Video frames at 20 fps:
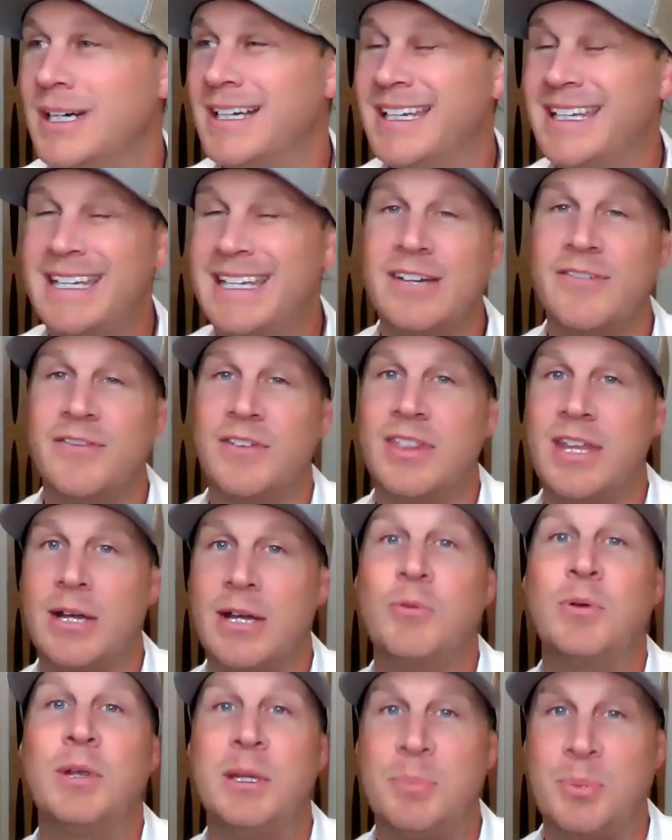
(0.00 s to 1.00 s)
a gift
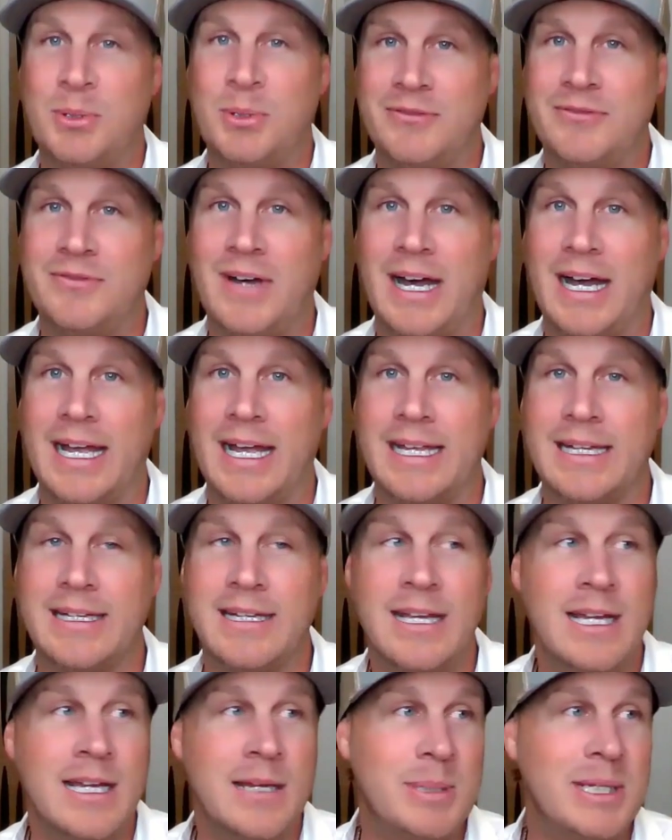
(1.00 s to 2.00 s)
that we
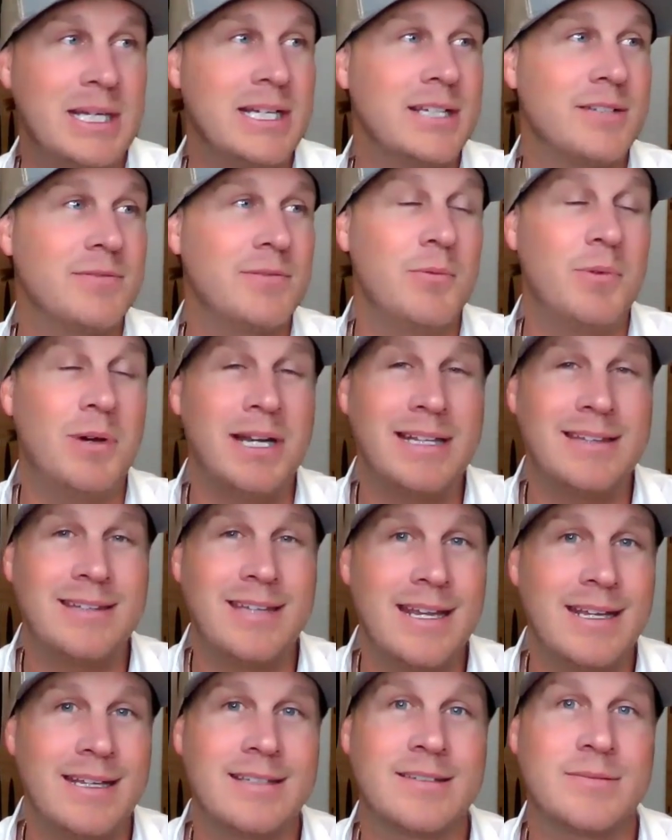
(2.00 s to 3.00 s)
provide because we want
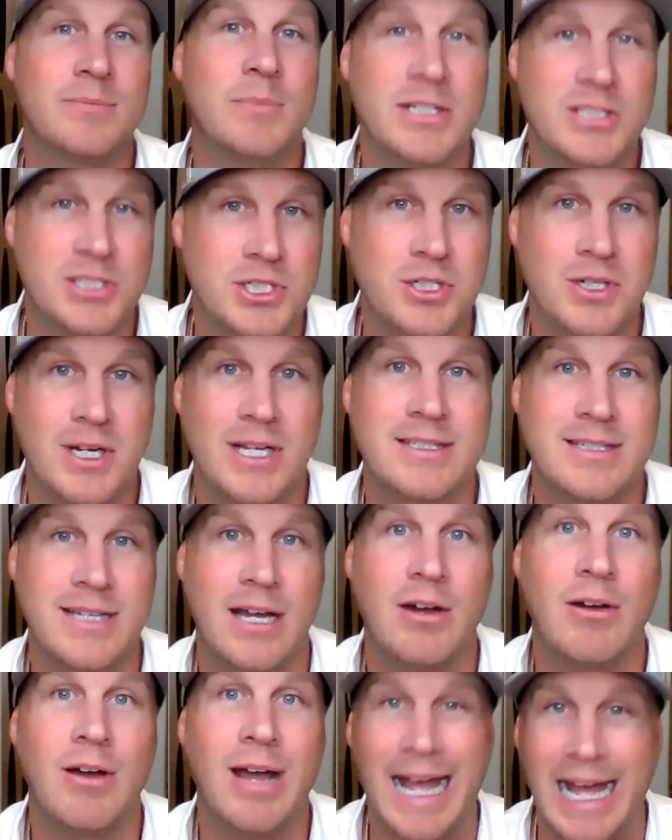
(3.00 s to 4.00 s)
to take as much stress
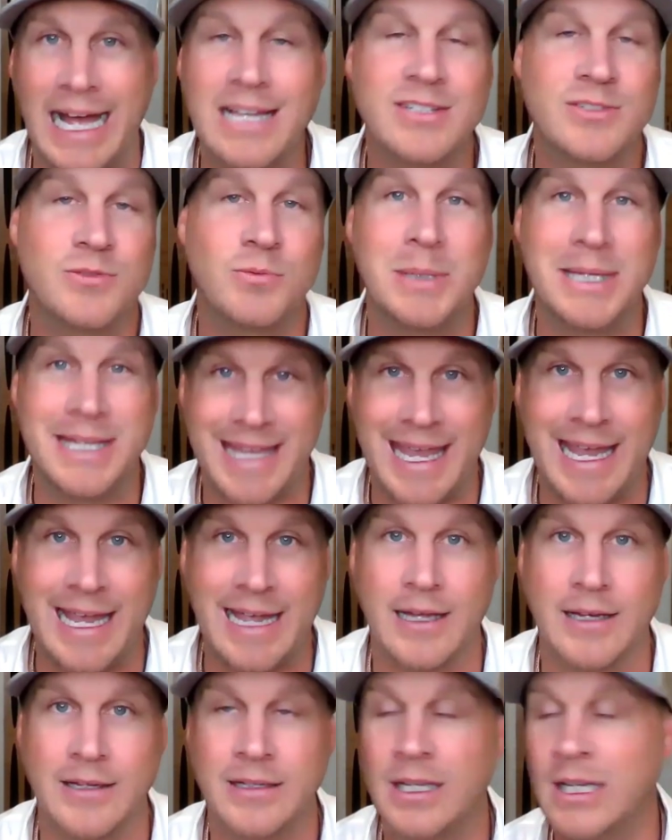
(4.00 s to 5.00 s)
out as we
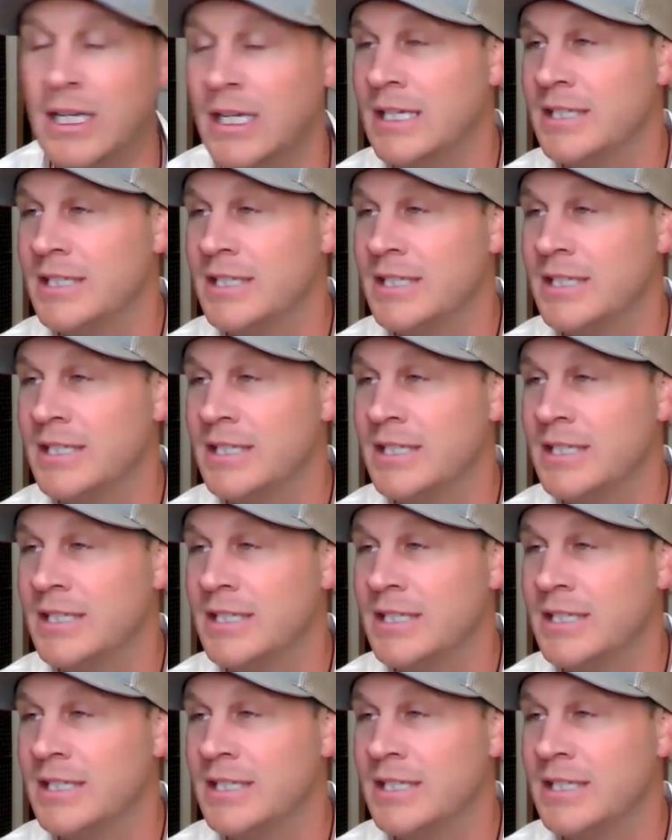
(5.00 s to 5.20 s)
can.